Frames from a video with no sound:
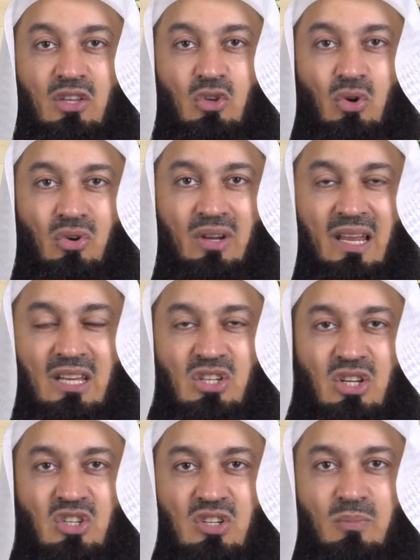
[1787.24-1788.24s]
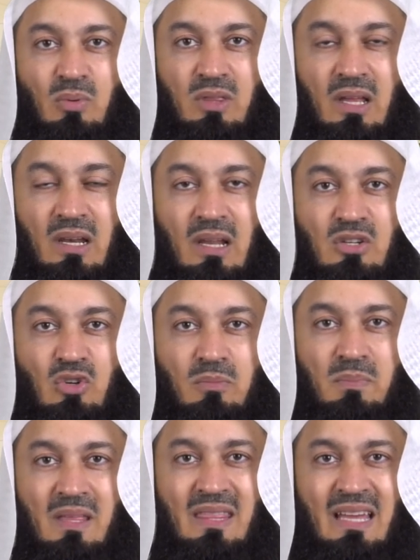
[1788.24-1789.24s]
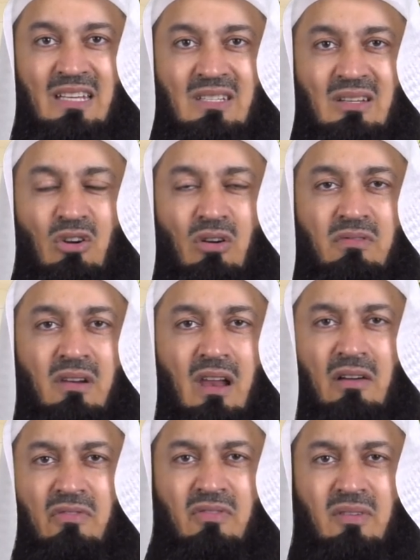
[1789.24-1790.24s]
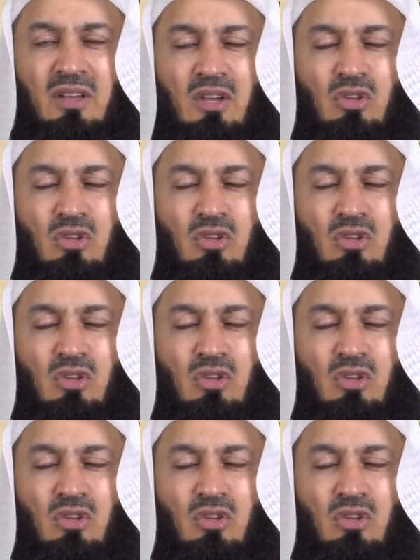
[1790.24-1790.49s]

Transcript: Your relationship with Allah should be that of love.